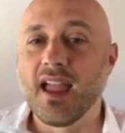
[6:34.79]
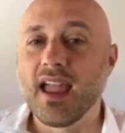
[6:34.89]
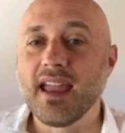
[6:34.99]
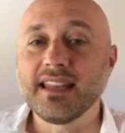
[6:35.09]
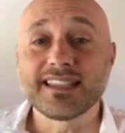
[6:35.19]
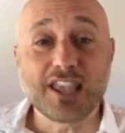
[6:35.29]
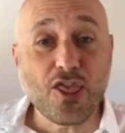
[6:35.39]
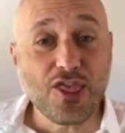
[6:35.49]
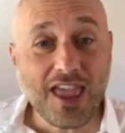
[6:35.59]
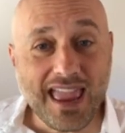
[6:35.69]
And it's
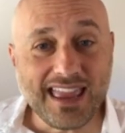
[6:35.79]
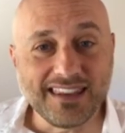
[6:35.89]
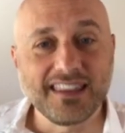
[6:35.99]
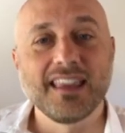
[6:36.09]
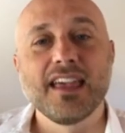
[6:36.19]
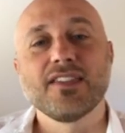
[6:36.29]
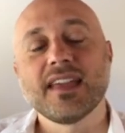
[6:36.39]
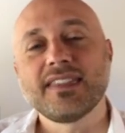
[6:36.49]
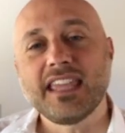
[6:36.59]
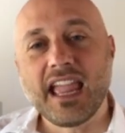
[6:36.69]
then
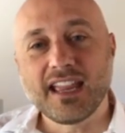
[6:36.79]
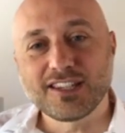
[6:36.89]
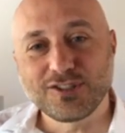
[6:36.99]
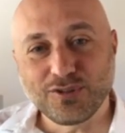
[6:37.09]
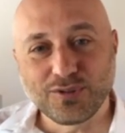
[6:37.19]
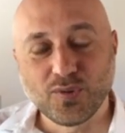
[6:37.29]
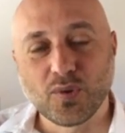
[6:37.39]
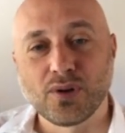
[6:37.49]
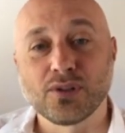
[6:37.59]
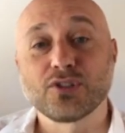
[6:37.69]
that the external
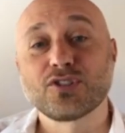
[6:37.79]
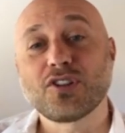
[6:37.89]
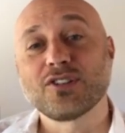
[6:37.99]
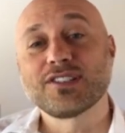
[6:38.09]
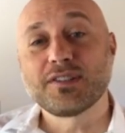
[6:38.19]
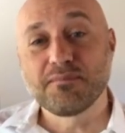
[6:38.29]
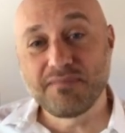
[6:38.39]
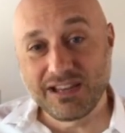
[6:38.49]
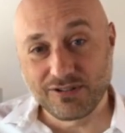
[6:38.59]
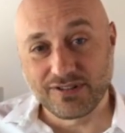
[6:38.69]
world starts to
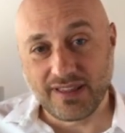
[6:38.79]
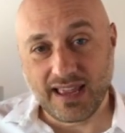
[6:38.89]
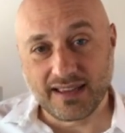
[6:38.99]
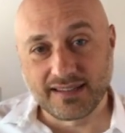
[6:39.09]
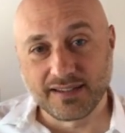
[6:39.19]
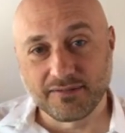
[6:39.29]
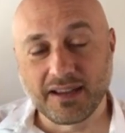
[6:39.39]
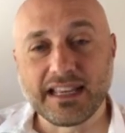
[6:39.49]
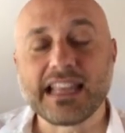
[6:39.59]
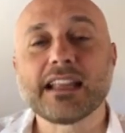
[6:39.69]
mirror that,
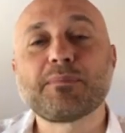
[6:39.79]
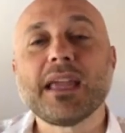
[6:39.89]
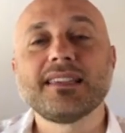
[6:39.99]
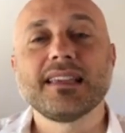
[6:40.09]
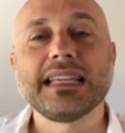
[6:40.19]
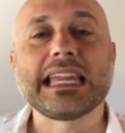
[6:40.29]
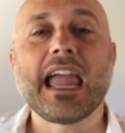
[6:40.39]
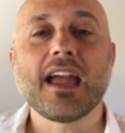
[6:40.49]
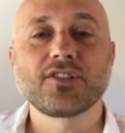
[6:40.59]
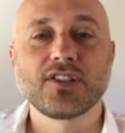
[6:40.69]
right? It basically
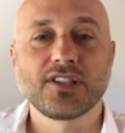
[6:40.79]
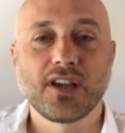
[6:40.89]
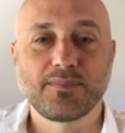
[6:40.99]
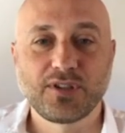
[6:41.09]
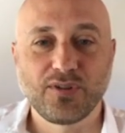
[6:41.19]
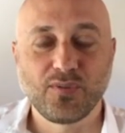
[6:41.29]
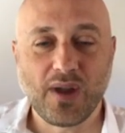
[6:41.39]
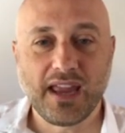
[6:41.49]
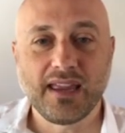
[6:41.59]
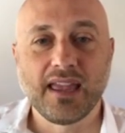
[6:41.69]
catches up to the
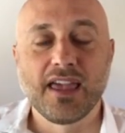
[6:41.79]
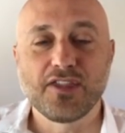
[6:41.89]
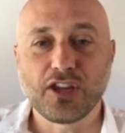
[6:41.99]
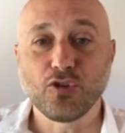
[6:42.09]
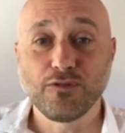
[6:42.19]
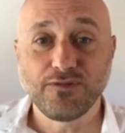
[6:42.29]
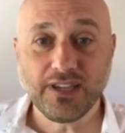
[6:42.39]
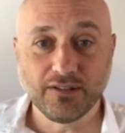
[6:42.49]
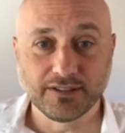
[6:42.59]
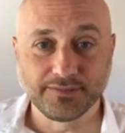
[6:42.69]
way that you
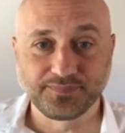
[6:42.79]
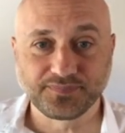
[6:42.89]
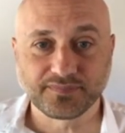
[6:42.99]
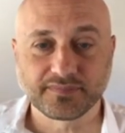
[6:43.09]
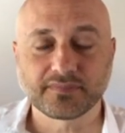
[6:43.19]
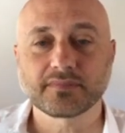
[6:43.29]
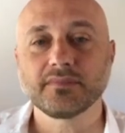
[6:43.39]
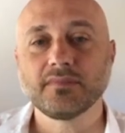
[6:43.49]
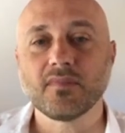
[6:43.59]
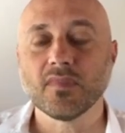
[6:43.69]
feel.
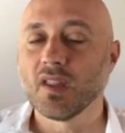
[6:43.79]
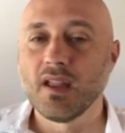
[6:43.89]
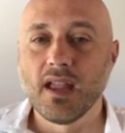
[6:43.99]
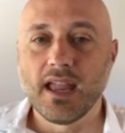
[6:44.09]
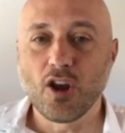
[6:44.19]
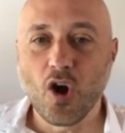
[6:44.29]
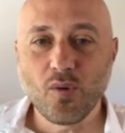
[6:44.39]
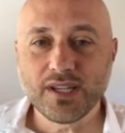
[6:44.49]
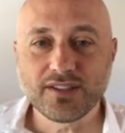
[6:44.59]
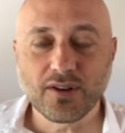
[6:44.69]
It
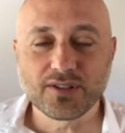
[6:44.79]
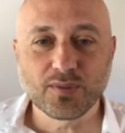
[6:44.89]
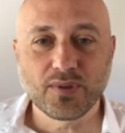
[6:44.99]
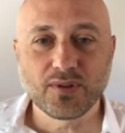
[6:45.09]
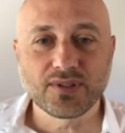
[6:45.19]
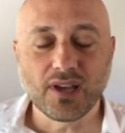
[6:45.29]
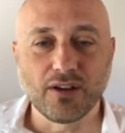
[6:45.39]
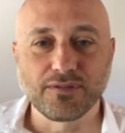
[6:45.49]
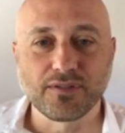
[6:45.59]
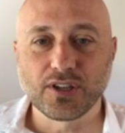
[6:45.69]
always starts with
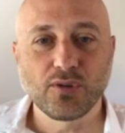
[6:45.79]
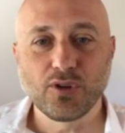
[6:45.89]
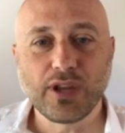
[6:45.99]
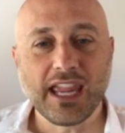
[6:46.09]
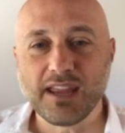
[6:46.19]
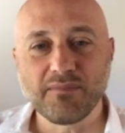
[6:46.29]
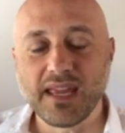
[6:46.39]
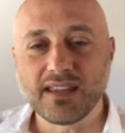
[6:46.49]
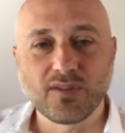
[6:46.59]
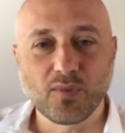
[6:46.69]
yourself. You can't
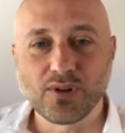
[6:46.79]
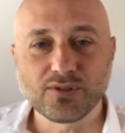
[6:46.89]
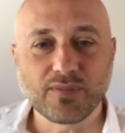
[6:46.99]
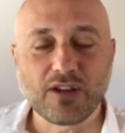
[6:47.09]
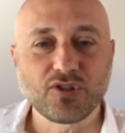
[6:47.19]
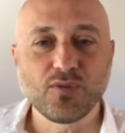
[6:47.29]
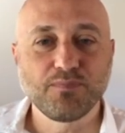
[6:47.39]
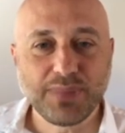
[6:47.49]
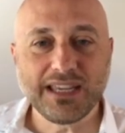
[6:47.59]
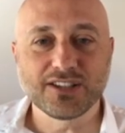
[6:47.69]
make the world around you
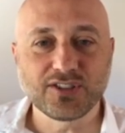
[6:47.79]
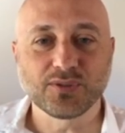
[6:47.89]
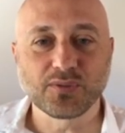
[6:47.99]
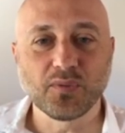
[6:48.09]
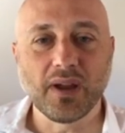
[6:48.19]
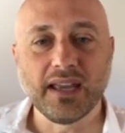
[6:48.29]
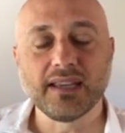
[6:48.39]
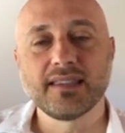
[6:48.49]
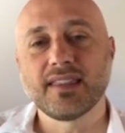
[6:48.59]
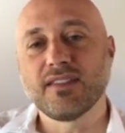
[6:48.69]
be a certain way
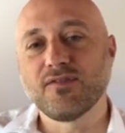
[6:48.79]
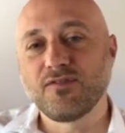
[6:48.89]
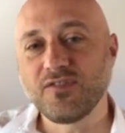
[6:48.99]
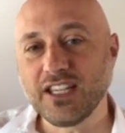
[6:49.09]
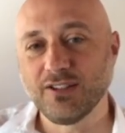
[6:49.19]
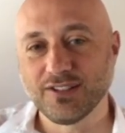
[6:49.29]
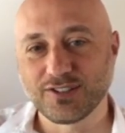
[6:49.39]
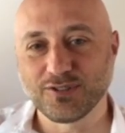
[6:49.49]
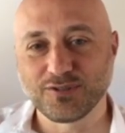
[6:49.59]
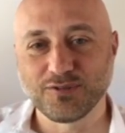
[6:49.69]
to then feel a
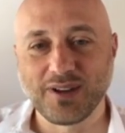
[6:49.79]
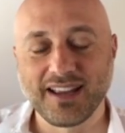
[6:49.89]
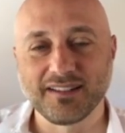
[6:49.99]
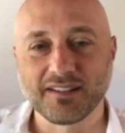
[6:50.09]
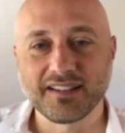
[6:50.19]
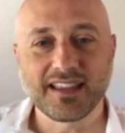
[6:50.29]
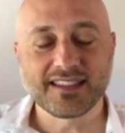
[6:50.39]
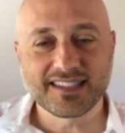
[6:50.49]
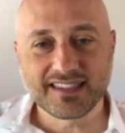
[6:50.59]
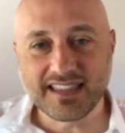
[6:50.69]
certain way, right?
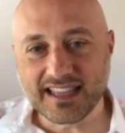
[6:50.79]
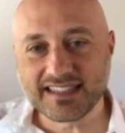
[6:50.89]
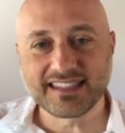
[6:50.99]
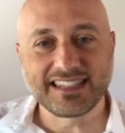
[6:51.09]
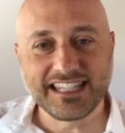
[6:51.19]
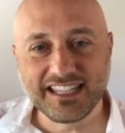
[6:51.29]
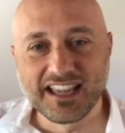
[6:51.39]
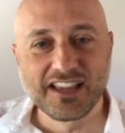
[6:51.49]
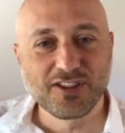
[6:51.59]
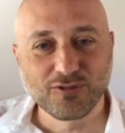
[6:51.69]
That's the
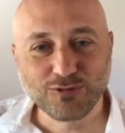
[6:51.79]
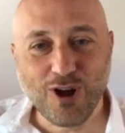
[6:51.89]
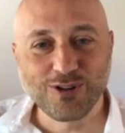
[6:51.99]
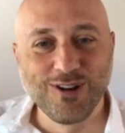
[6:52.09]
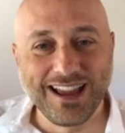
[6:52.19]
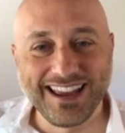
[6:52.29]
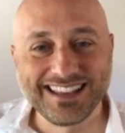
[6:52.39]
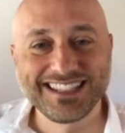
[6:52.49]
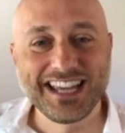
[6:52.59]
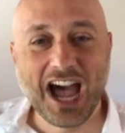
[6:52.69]
wrong way.
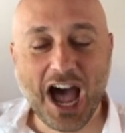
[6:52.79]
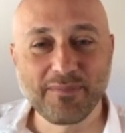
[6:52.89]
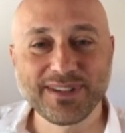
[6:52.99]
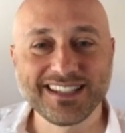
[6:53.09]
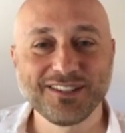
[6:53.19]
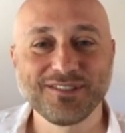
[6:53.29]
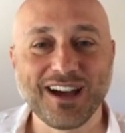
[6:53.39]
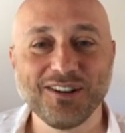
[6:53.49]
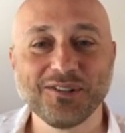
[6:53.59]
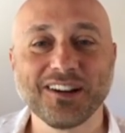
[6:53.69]
It's the opposite of
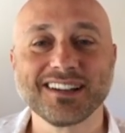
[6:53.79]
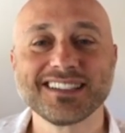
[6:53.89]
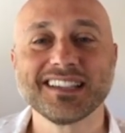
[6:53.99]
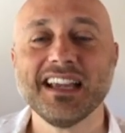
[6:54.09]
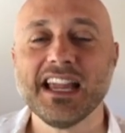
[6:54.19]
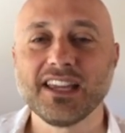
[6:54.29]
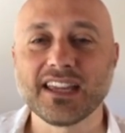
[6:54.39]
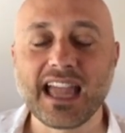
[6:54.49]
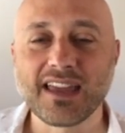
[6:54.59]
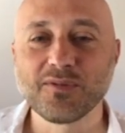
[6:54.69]
how it works. You
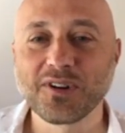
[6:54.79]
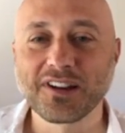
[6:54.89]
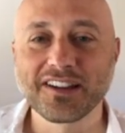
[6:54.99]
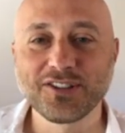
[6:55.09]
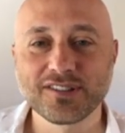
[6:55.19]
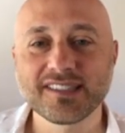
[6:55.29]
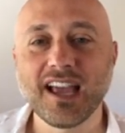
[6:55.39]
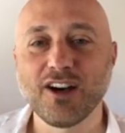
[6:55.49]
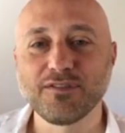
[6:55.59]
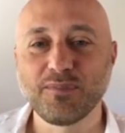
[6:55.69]
got to work on
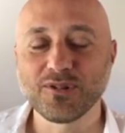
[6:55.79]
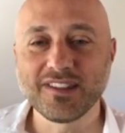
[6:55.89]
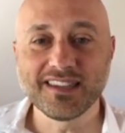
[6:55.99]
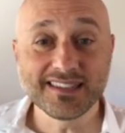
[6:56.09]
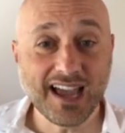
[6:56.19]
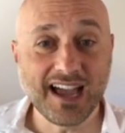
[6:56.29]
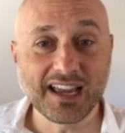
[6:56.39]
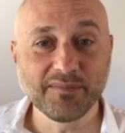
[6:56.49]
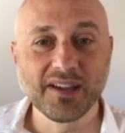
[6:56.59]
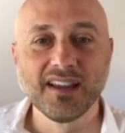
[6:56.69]
yourself, put in the
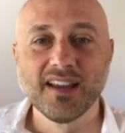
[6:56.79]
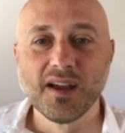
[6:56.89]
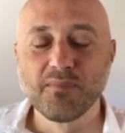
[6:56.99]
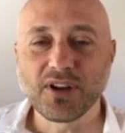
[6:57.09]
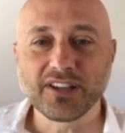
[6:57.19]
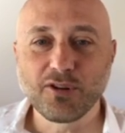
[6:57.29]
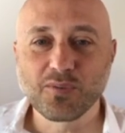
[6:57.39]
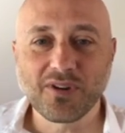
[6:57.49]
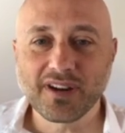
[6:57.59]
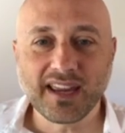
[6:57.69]
time, but you're
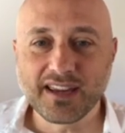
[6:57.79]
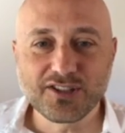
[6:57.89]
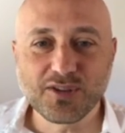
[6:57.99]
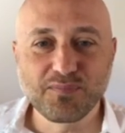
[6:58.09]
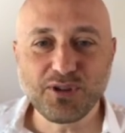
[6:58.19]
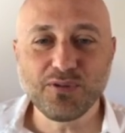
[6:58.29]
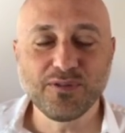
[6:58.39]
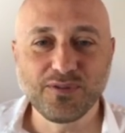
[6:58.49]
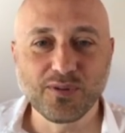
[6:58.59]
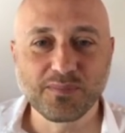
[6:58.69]
working. It's a
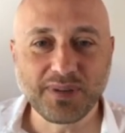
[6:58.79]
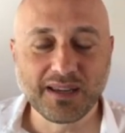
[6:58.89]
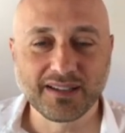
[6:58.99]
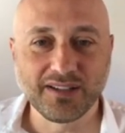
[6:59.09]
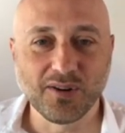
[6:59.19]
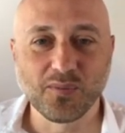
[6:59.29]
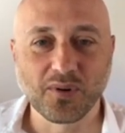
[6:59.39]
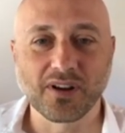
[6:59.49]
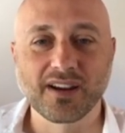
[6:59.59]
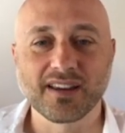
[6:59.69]
beautiful, work.